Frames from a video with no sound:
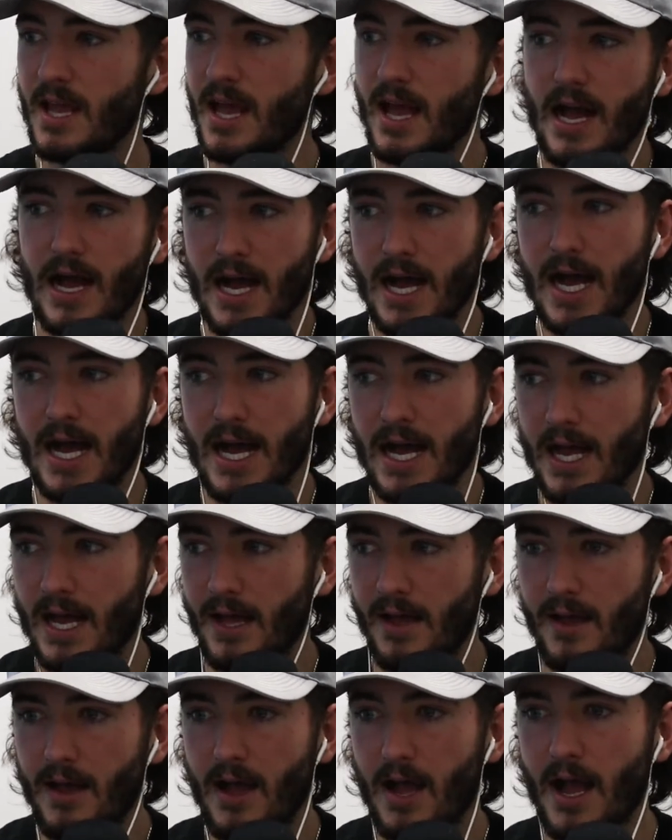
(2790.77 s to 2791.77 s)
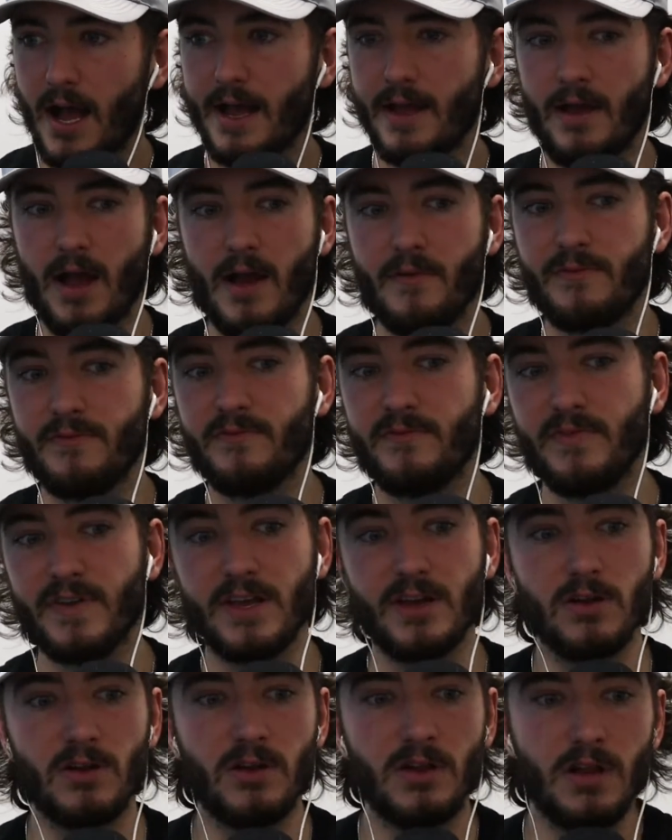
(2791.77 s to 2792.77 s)
I
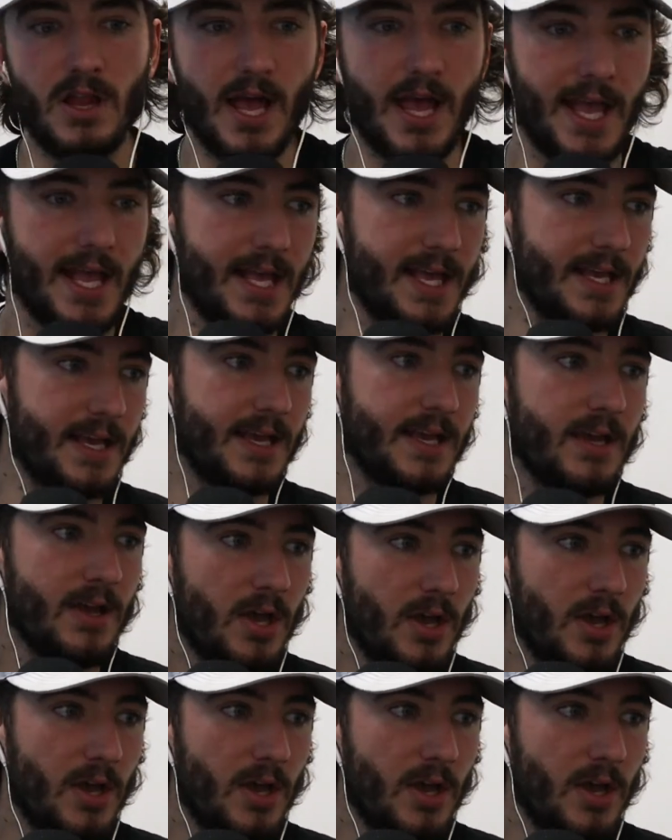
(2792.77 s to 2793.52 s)
feel like